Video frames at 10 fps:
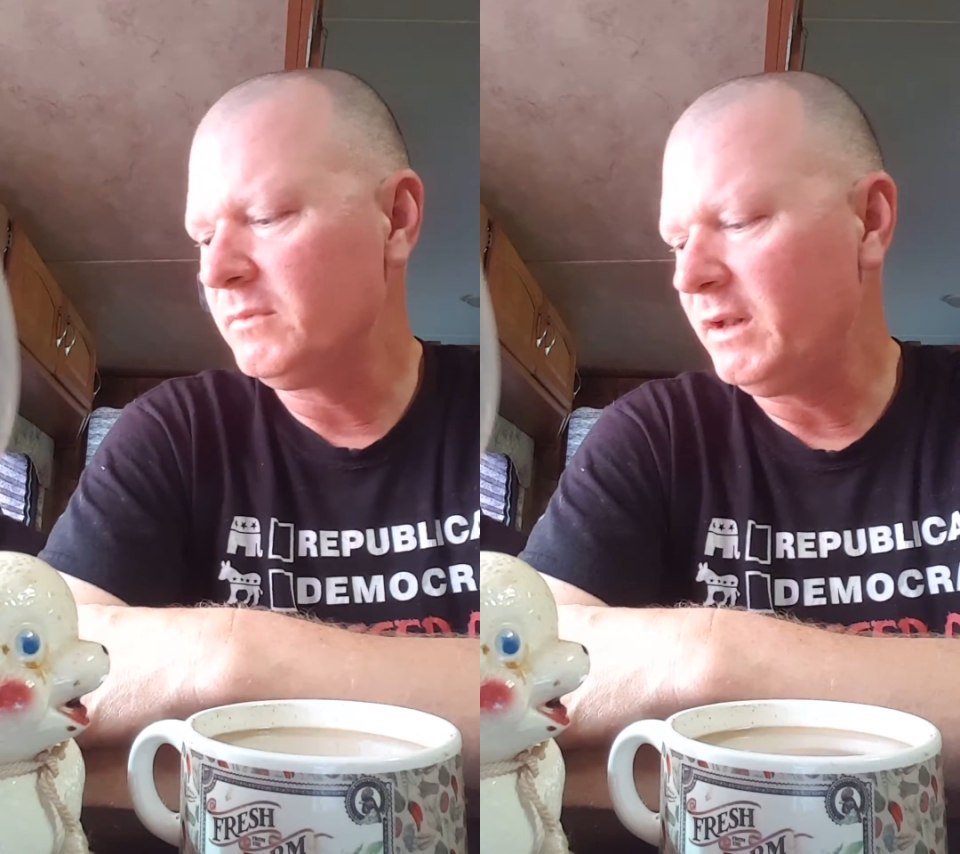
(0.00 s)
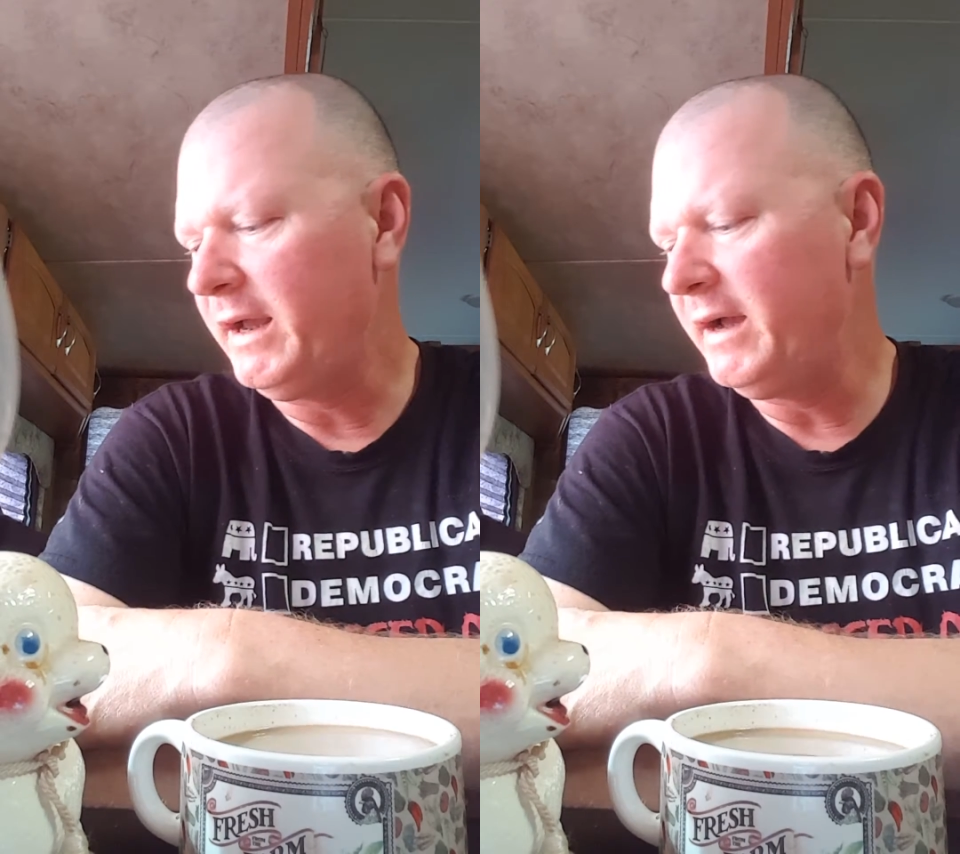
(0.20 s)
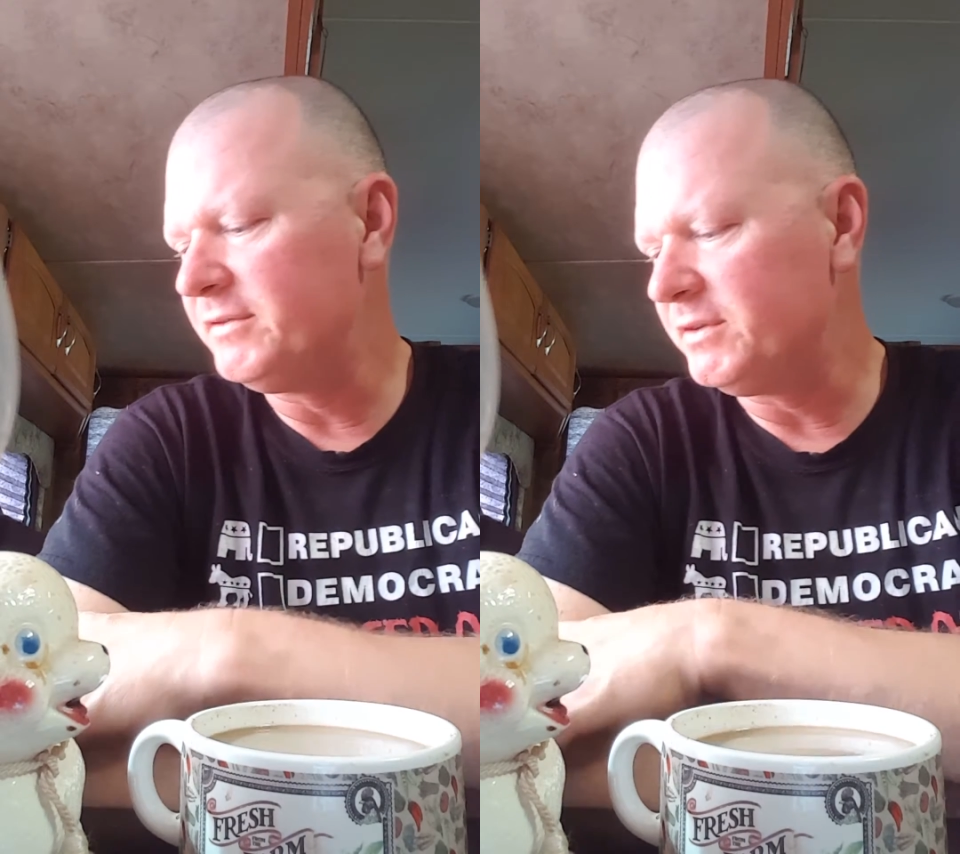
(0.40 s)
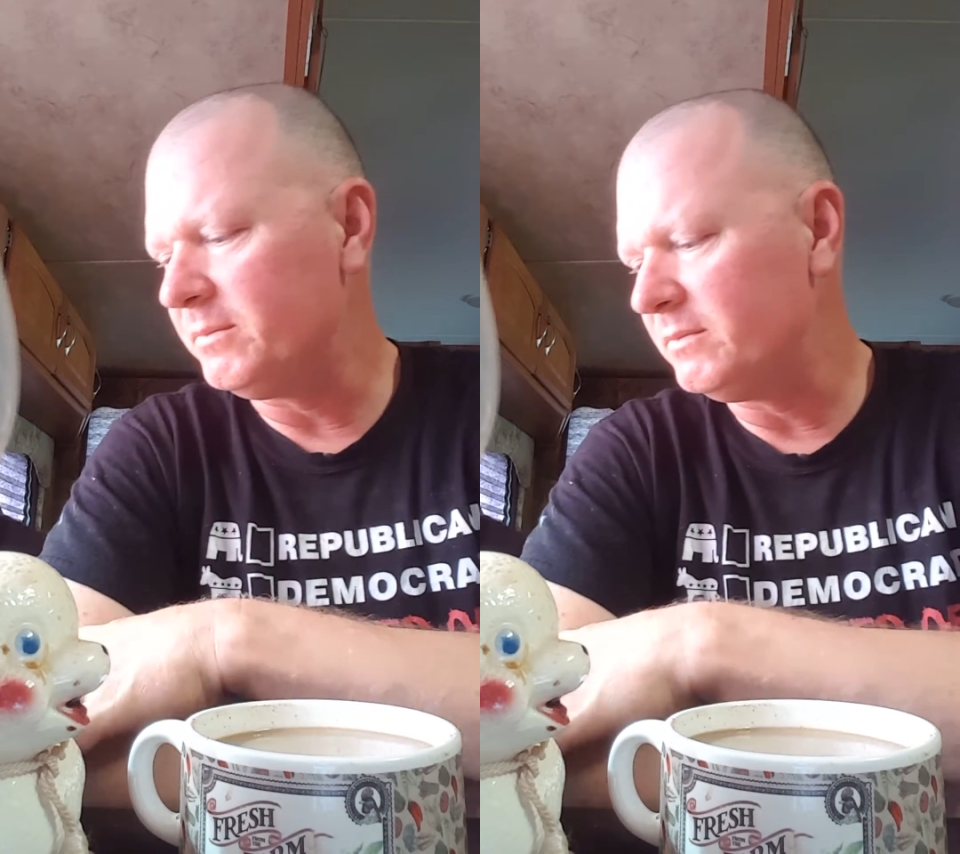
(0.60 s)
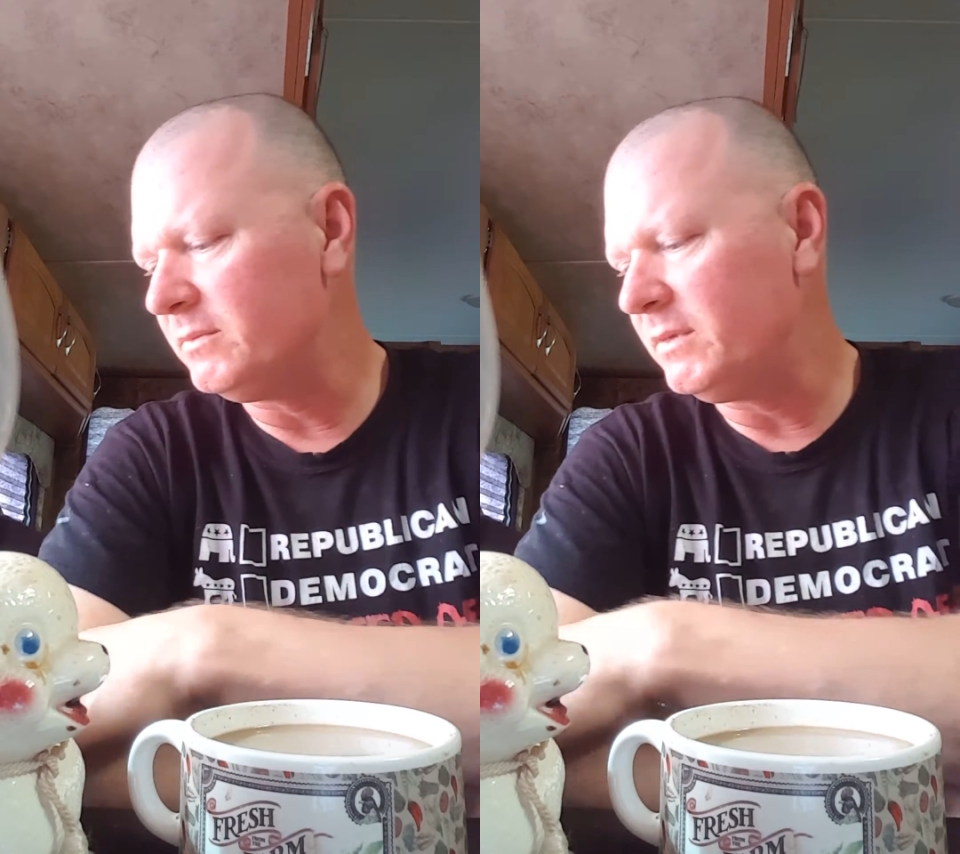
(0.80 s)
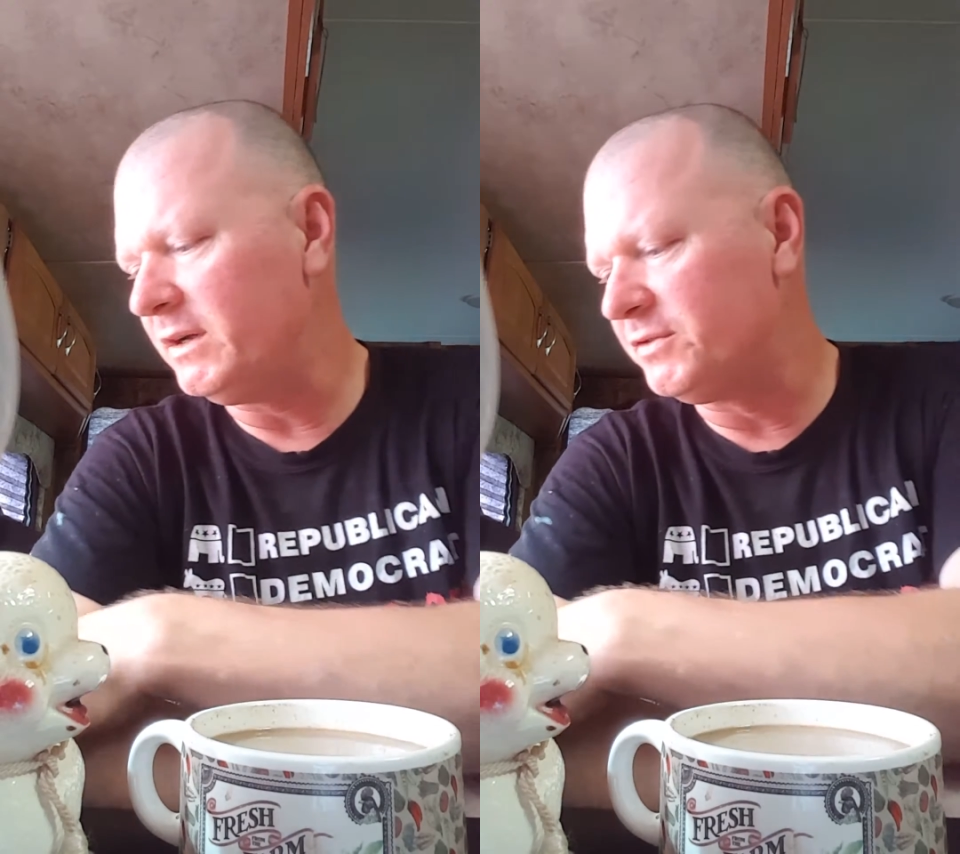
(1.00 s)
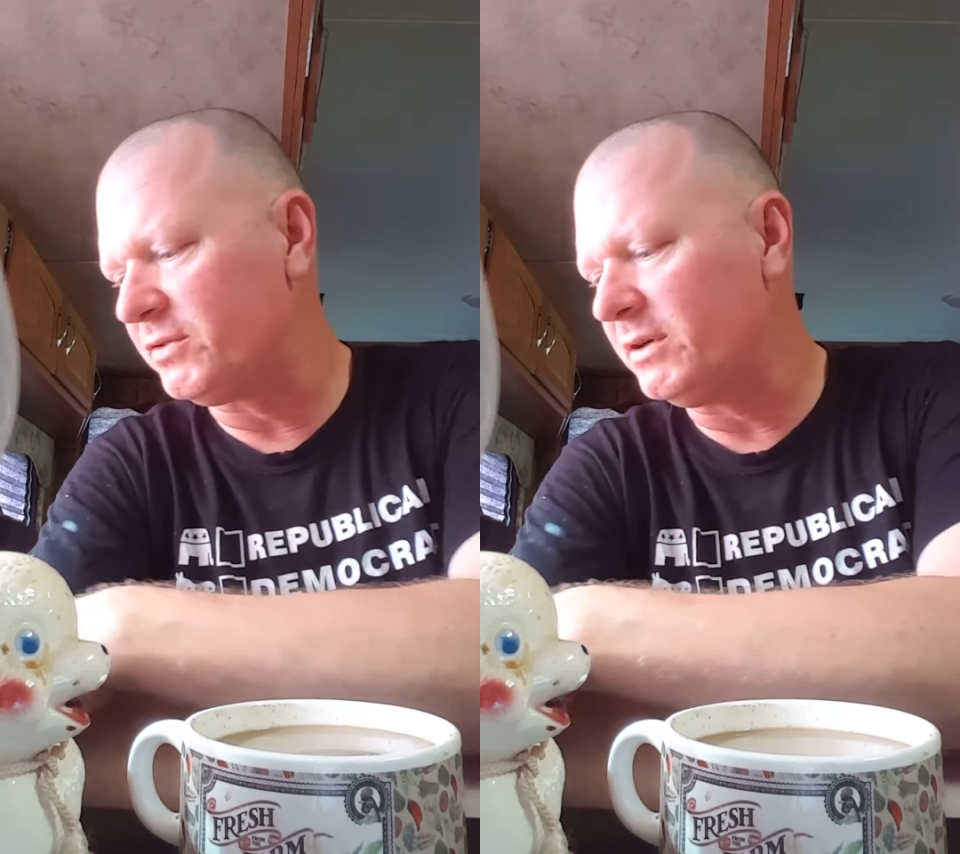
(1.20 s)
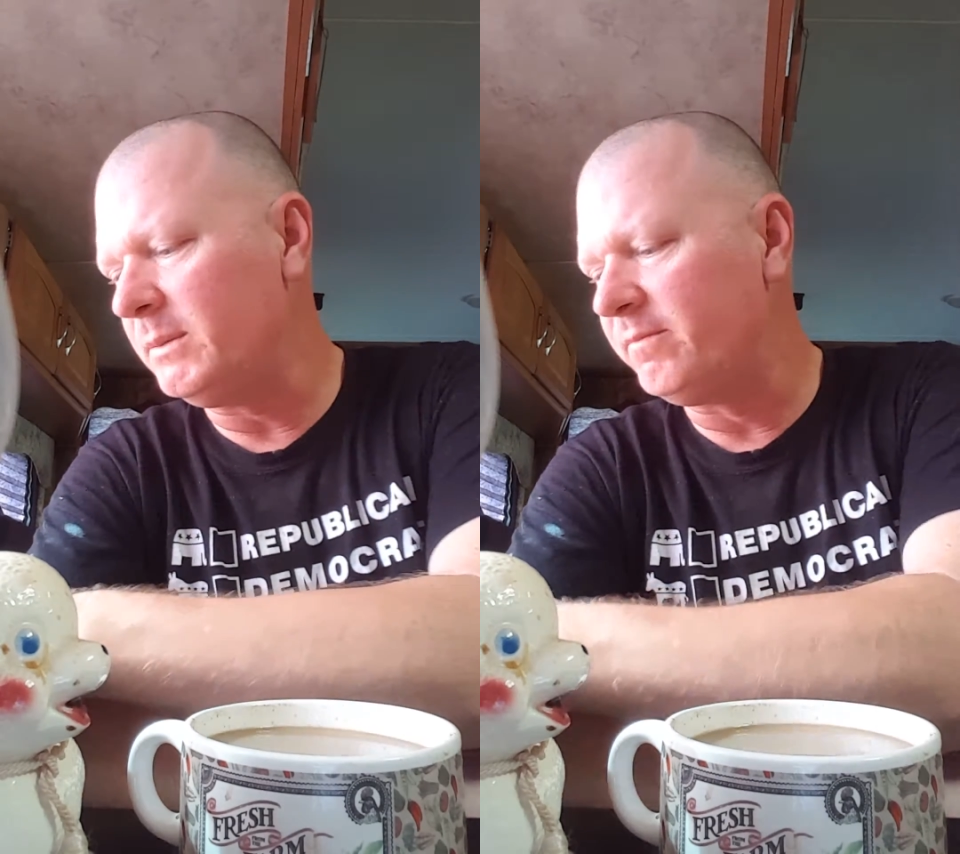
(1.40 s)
have some extreme